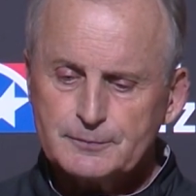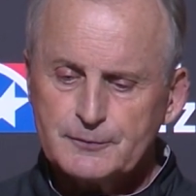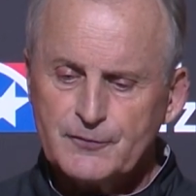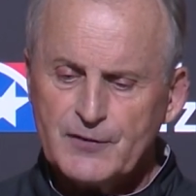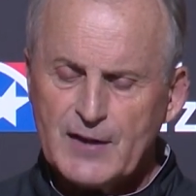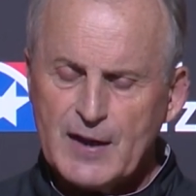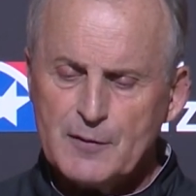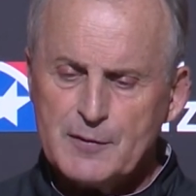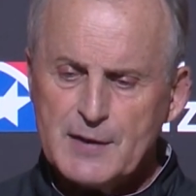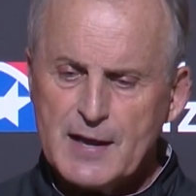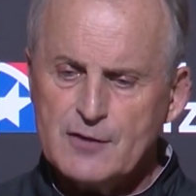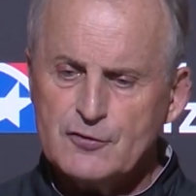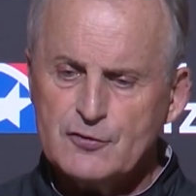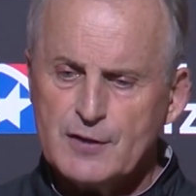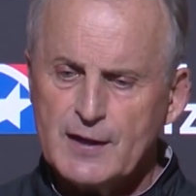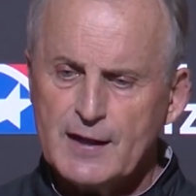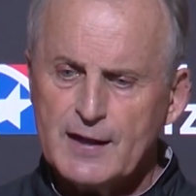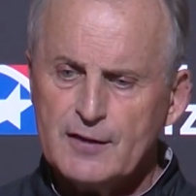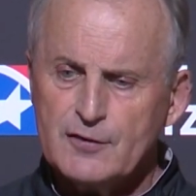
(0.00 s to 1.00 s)

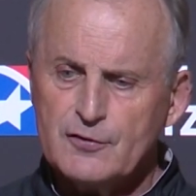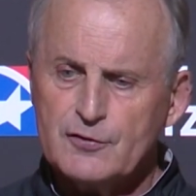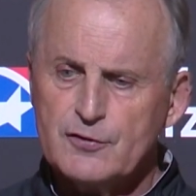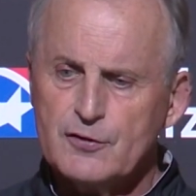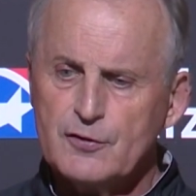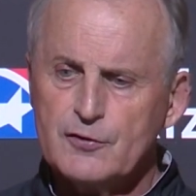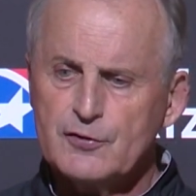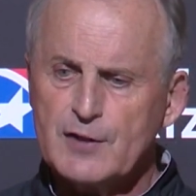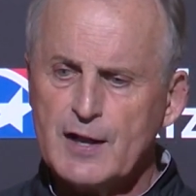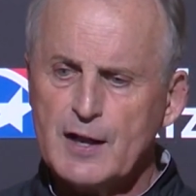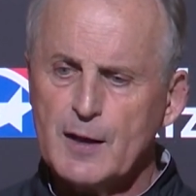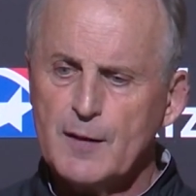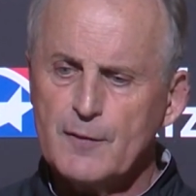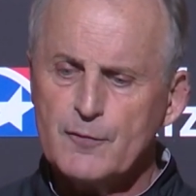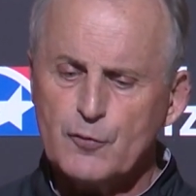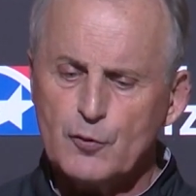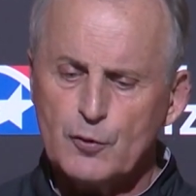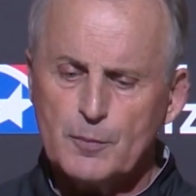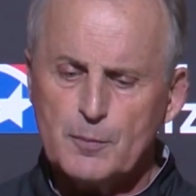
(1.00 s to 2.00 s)
foundation that is set
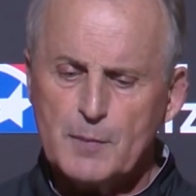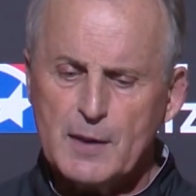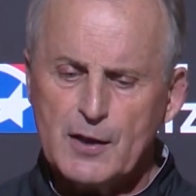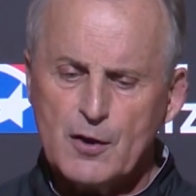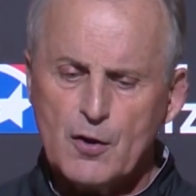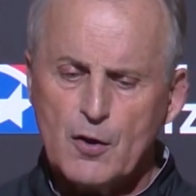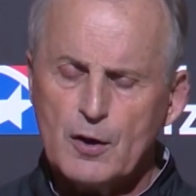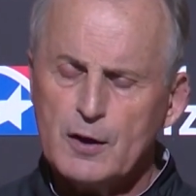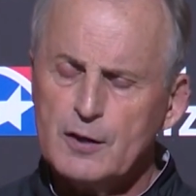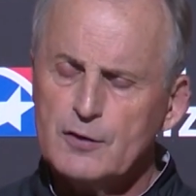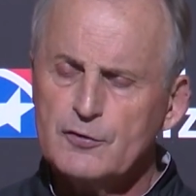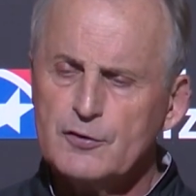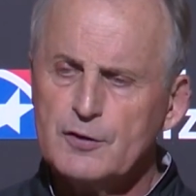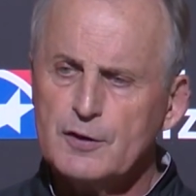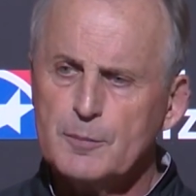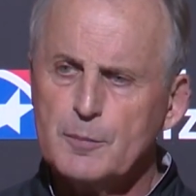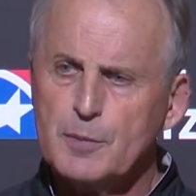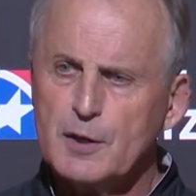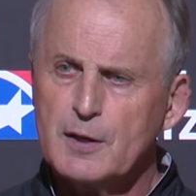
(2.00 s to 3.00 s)
up for minorities
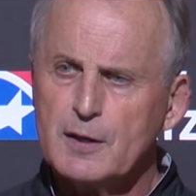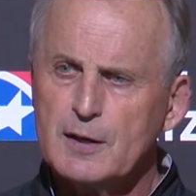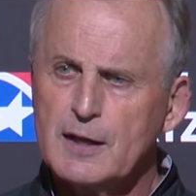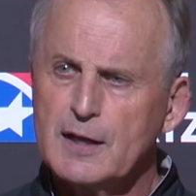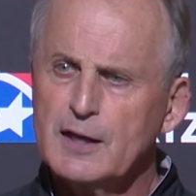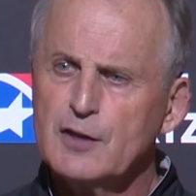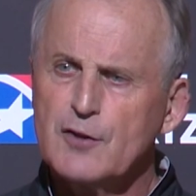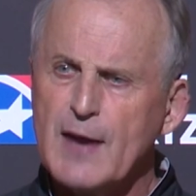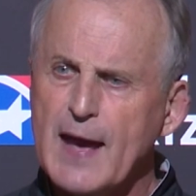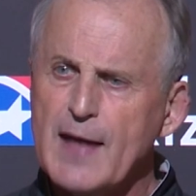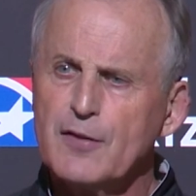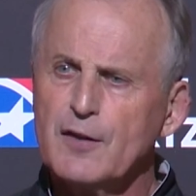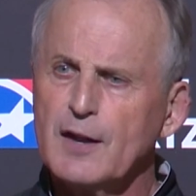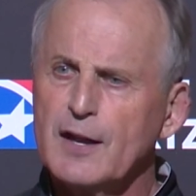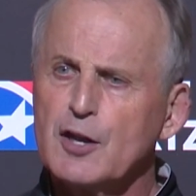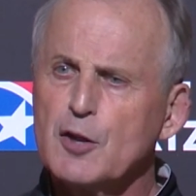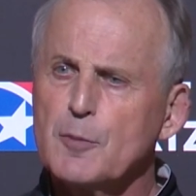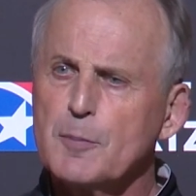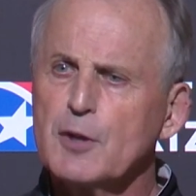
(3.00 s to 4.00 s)
to get into
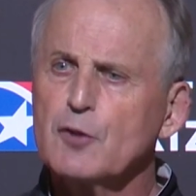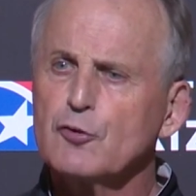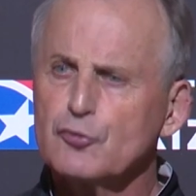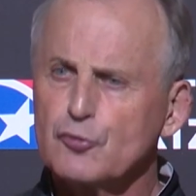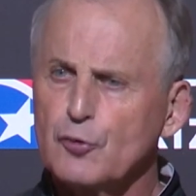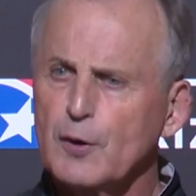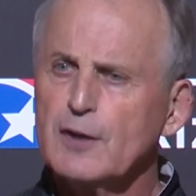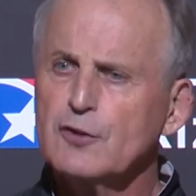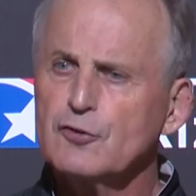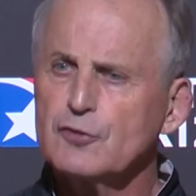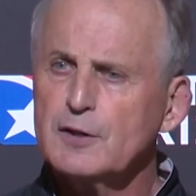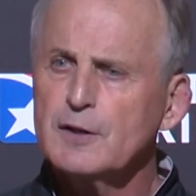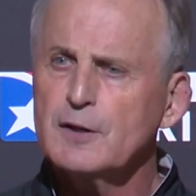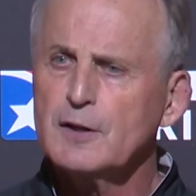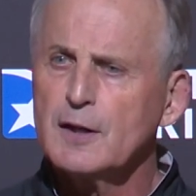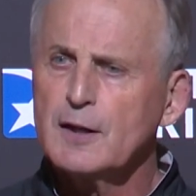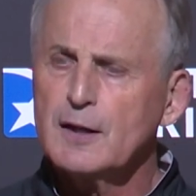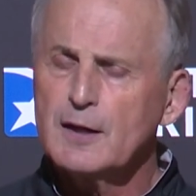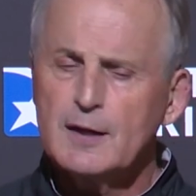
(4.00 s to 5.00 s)
athletic administration.
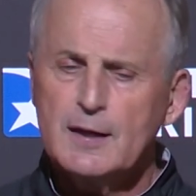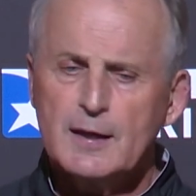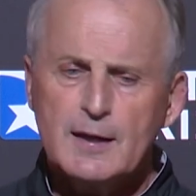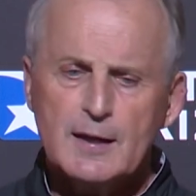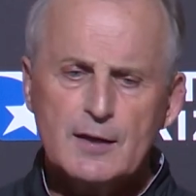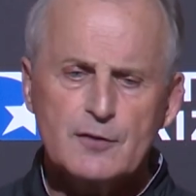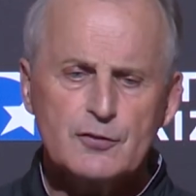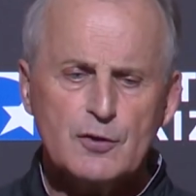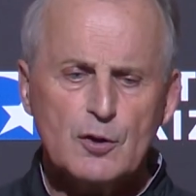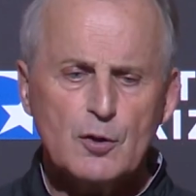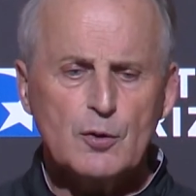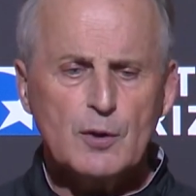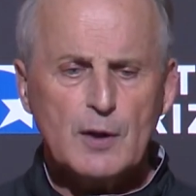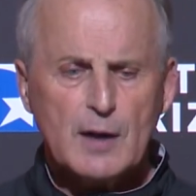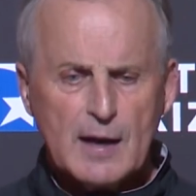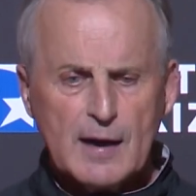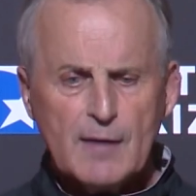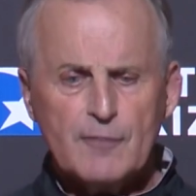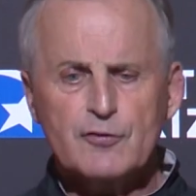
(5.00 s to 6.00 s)
And so, to
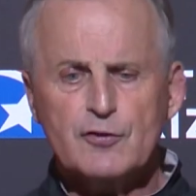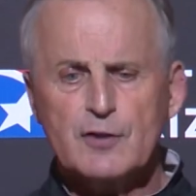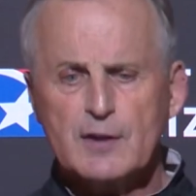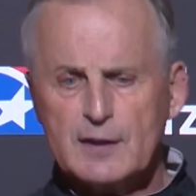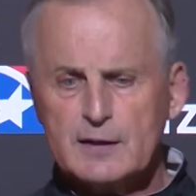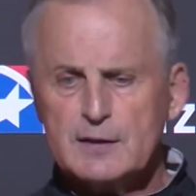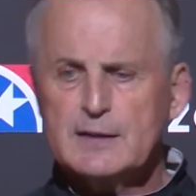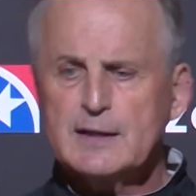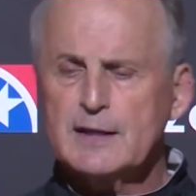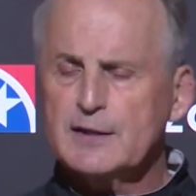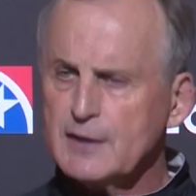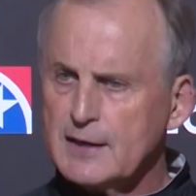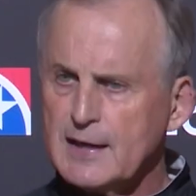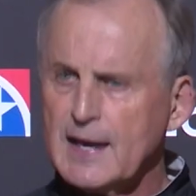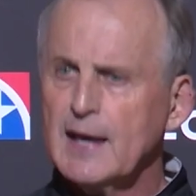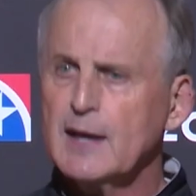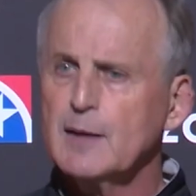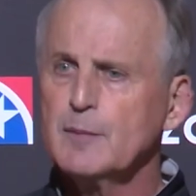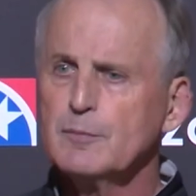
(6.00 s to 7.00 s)
obviously, to get the
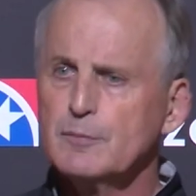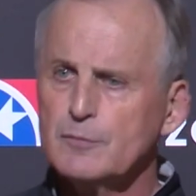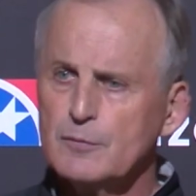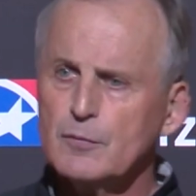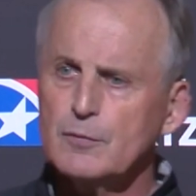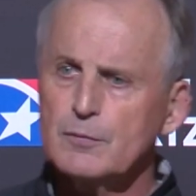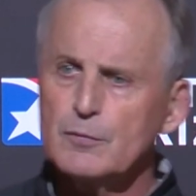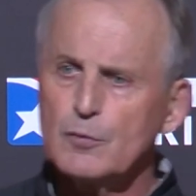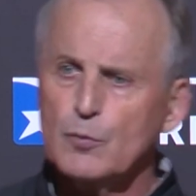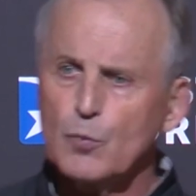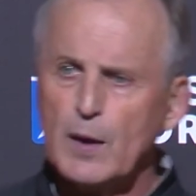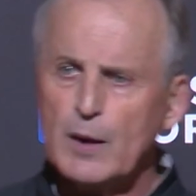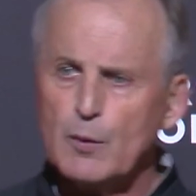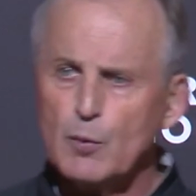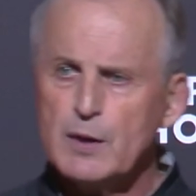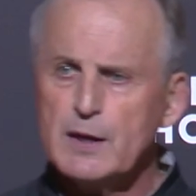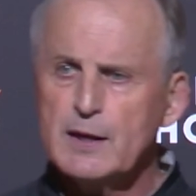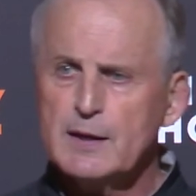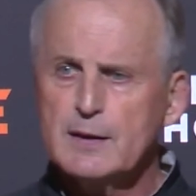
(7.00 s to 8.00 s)
game the way
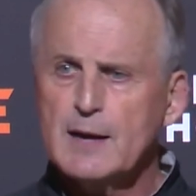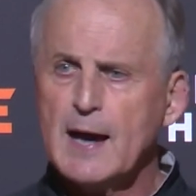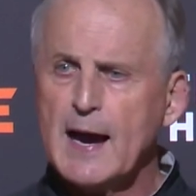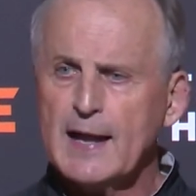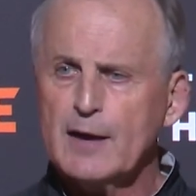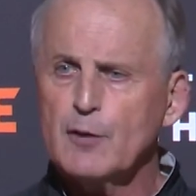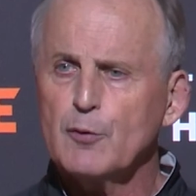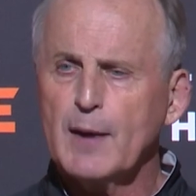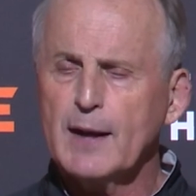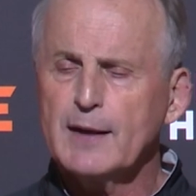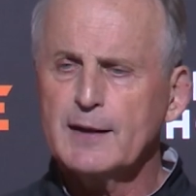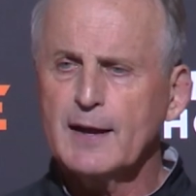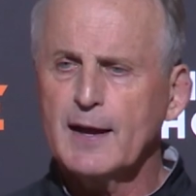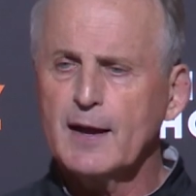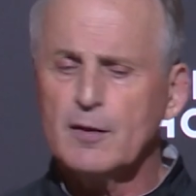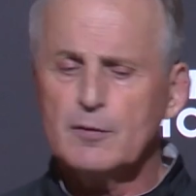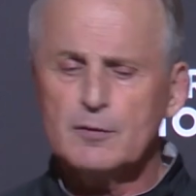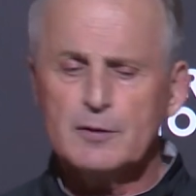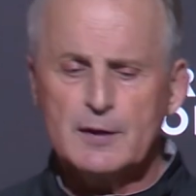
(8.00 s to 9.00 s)
we got it right
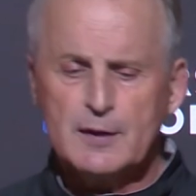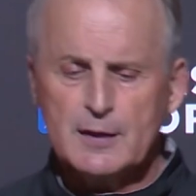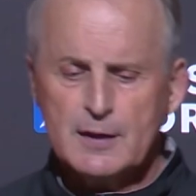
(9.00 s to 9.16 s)
now.